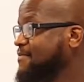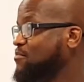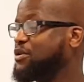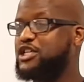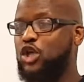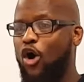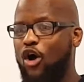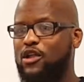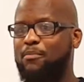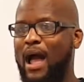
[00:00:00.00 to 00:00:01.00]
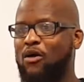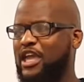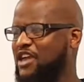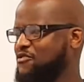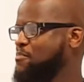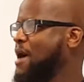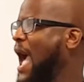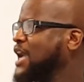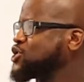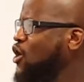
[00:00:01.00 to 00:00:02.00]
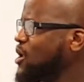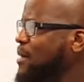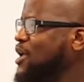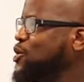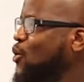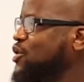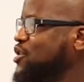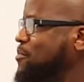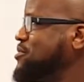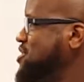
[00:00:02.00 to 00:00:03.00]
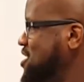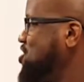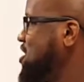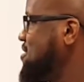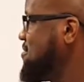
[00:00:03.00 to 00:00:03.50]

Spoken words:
But it's all about giving back. It's all about knowing your position.